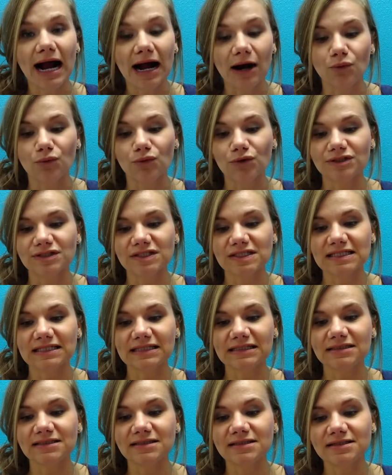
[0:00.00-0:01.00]
outward
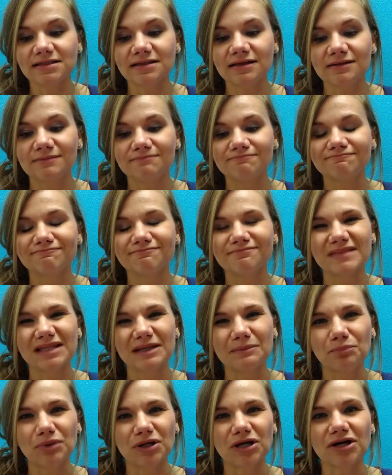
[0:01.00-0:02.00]
sins,
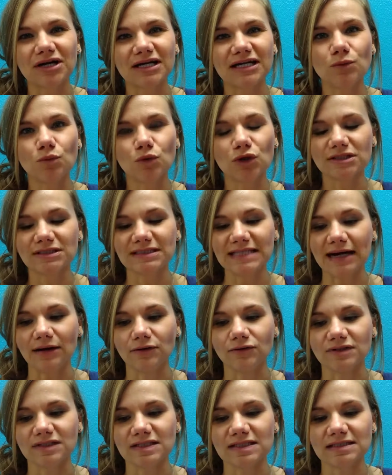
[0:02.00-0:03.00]
but our inward
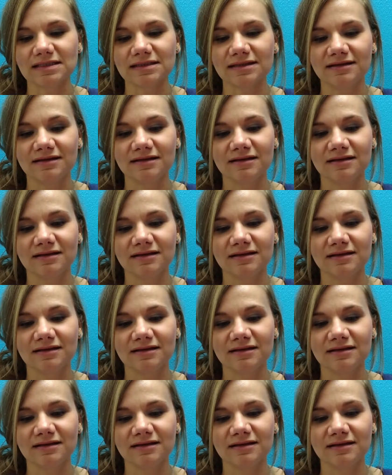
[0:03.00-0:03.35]
doubts.